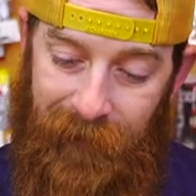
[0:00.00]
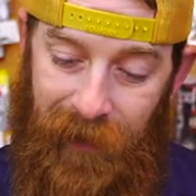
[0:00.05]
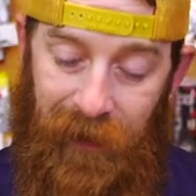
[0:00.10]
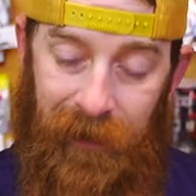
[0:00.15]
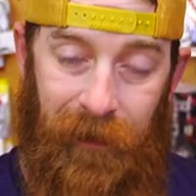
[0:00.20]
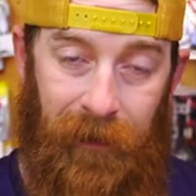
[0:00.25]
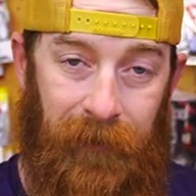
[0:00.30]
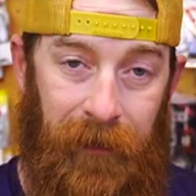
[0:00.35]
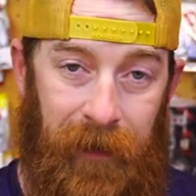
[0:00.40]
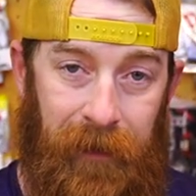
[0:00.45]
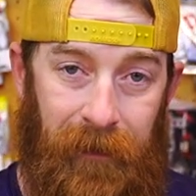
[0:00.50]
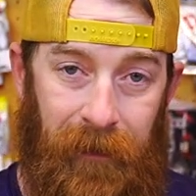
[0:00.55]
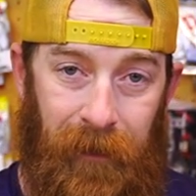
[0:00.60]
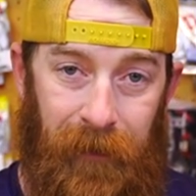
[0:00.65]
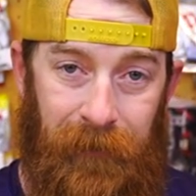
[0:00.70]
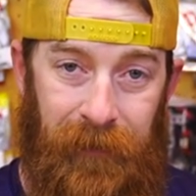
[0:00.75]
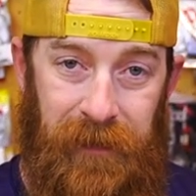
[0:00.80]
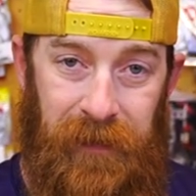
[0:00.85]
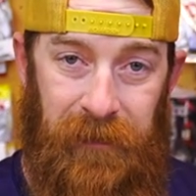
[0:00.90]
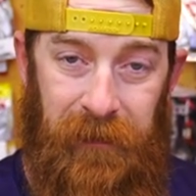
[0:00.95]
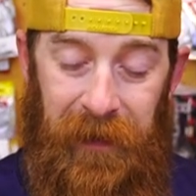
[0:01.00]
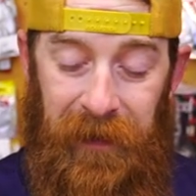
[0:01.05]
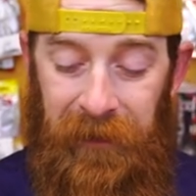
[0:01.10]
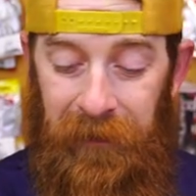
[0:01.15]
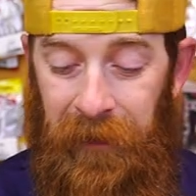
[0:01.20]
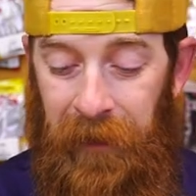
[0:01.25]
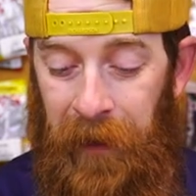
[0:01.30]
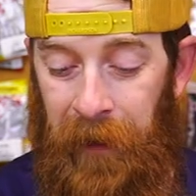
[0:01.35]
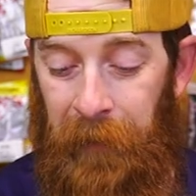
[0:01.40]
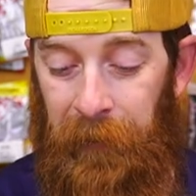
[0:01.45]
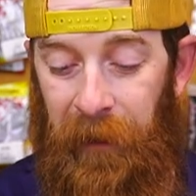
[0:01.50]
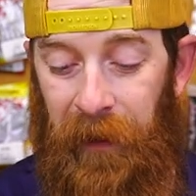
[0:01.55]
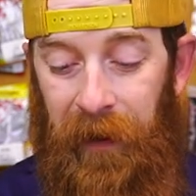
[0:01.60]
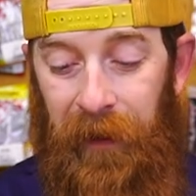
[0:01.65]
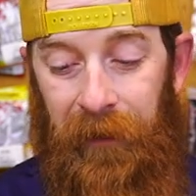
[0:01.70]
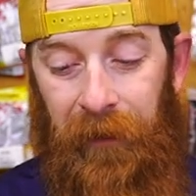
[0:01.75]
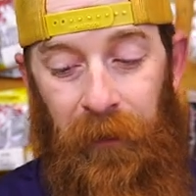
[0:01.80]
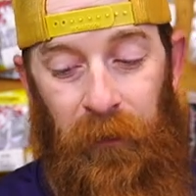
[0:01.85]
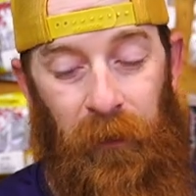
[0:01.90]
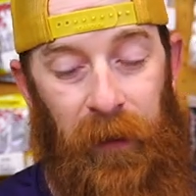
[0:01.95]
I love that coffee smell.
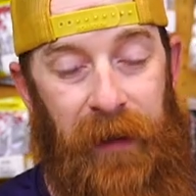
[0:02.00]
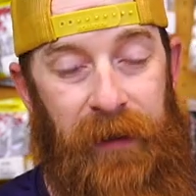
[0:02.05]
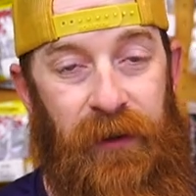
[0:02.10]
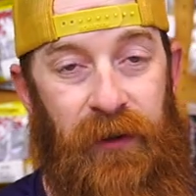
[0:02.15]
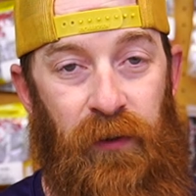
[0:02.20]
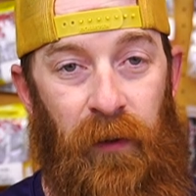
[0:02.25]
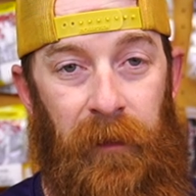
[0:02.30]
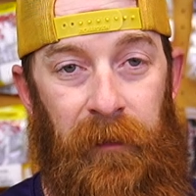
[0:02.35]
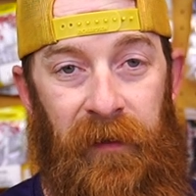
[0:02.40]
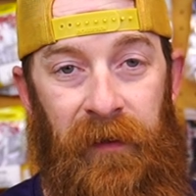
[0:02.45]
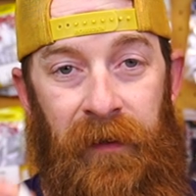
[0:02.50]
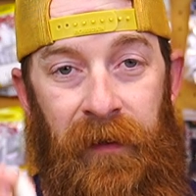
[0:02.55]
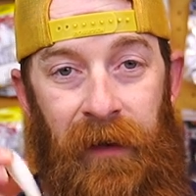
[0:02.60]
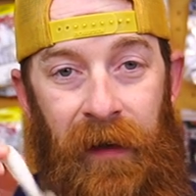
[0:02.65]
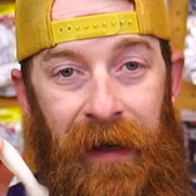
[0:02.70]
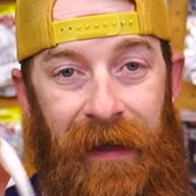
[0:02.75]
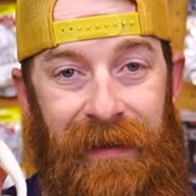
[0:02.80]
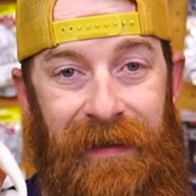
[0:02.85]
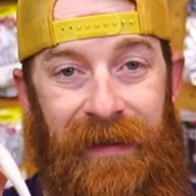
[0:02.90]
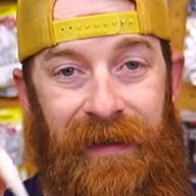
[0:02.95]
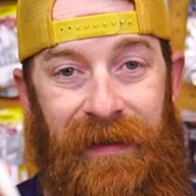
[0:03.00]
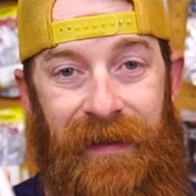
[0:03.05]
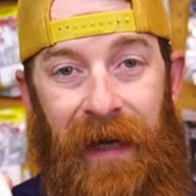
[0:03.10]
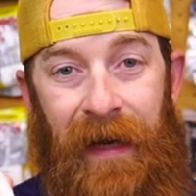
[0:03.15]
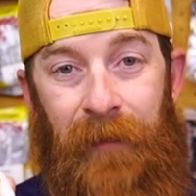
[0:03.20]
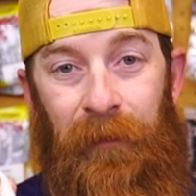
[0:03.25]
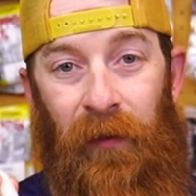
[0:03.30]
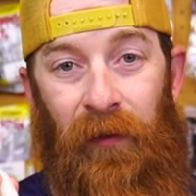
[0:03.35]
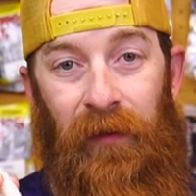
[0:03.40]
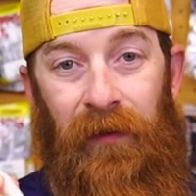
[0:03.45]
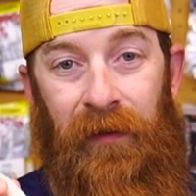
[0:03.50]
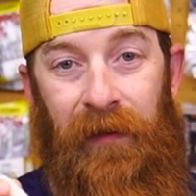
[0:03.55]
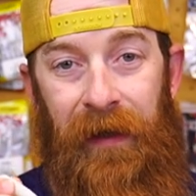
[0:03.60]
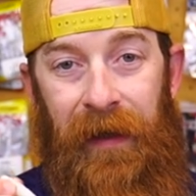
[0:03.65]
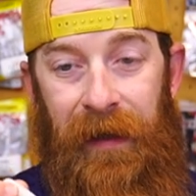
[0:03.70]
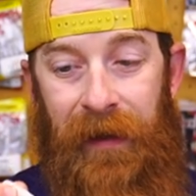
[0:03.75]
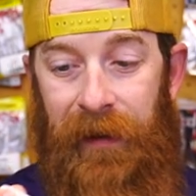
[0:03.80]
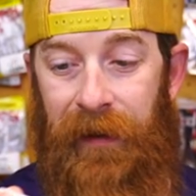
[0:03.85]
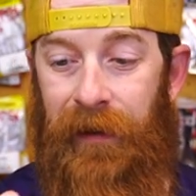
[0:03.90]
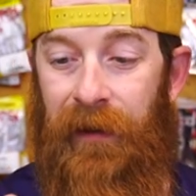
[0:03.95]
But Rage Swimmer, a staple
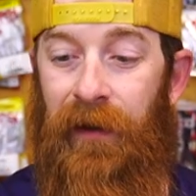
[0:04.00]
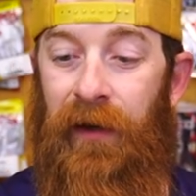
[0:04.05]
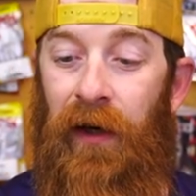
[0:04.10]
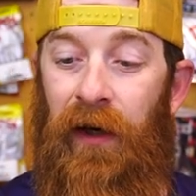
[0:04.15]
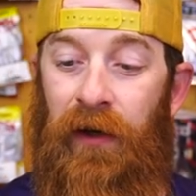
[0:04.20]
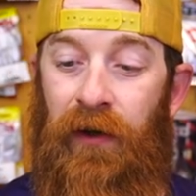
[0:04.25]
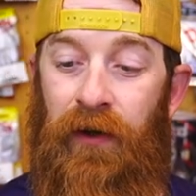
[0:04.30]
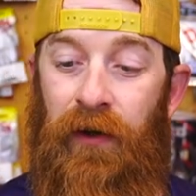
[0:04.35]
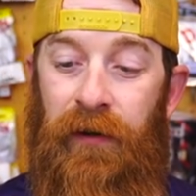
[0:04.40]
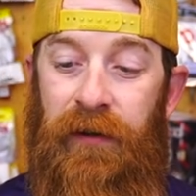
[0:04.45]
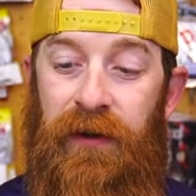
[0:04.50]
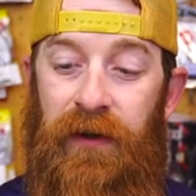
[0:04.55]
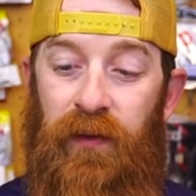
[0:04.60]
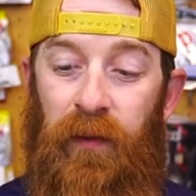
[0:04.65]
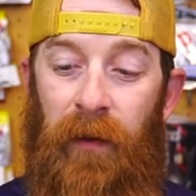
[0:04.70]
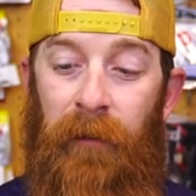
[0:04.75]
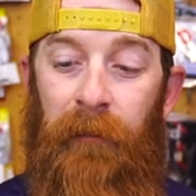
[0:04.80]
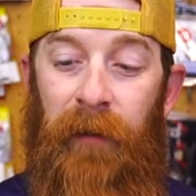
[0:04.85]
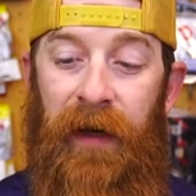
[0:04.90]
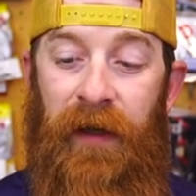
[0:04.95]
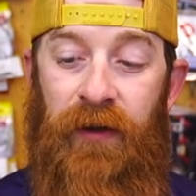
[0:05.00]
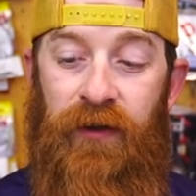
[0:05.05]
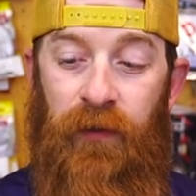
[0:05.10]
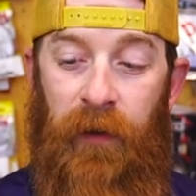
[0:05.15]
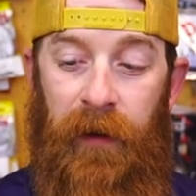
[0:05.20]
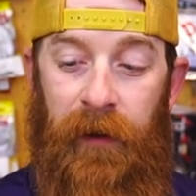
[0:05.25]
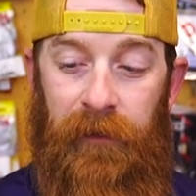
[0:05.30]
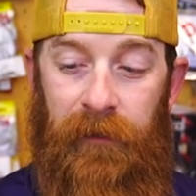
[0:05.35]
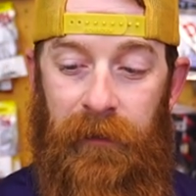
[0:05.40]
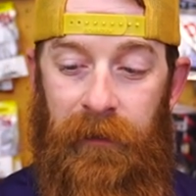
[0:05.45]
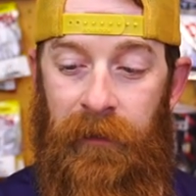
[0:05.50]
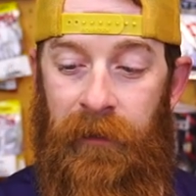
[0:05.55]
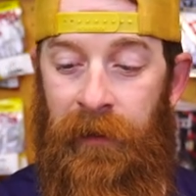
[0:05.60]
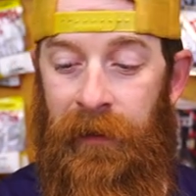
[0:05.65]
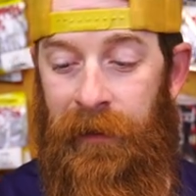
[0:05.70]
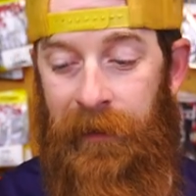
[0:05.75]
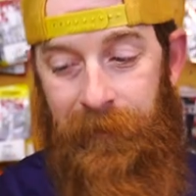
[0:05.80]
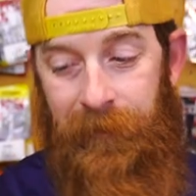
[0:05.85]
in a good swim bait trailer.